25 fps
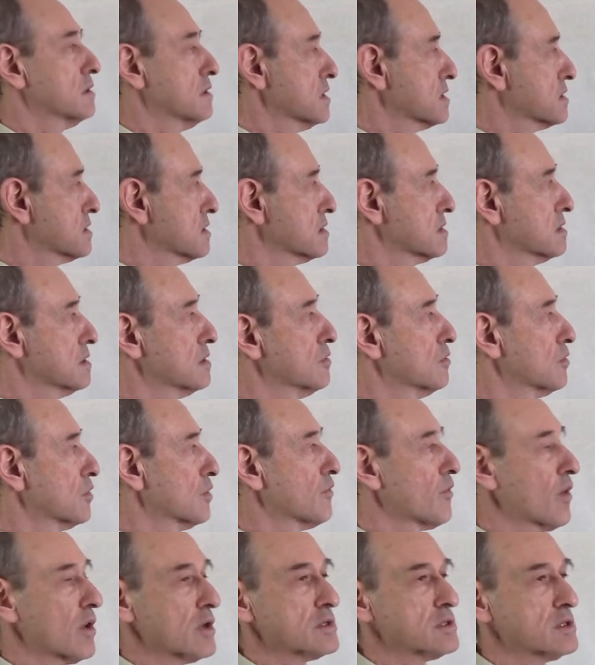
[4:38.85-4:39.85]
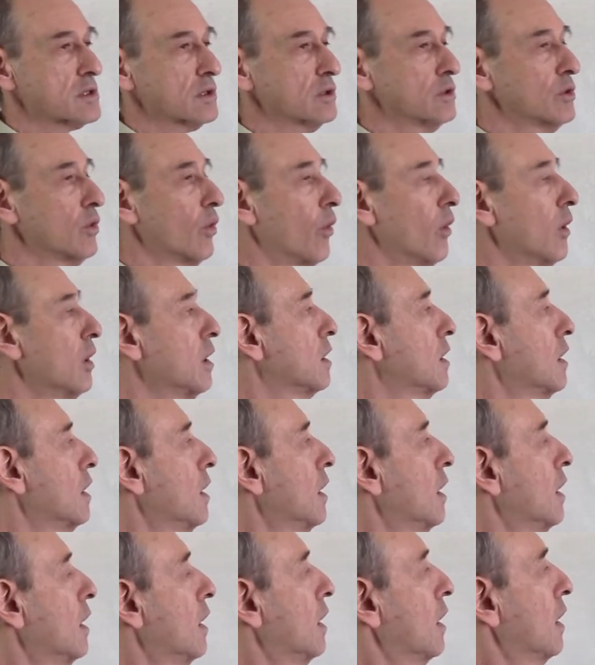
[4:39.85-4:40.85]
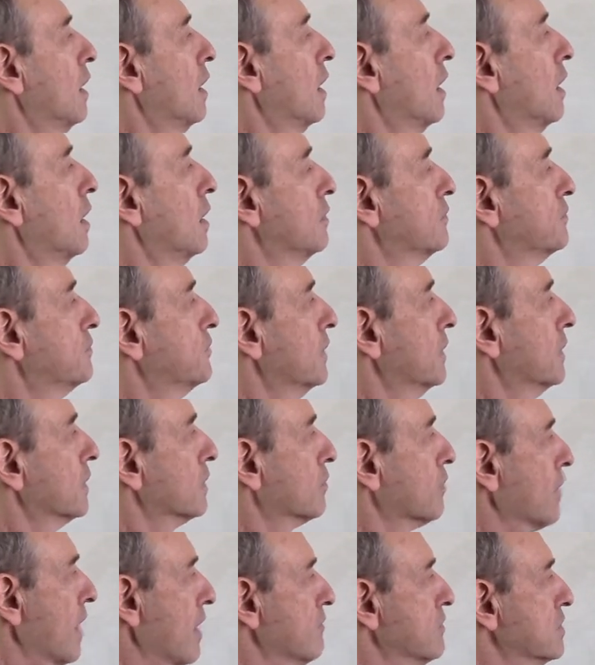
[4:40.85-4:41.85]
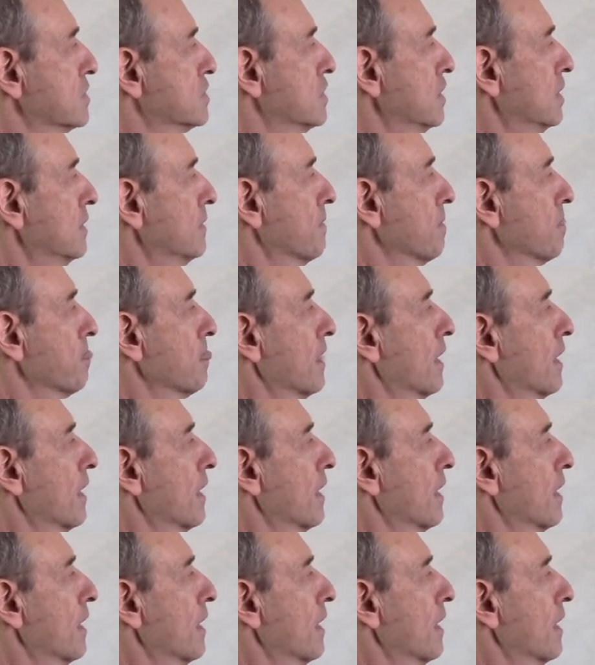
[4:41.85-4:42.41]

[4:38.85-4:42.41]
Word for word: This is the universal law of uh, gravity.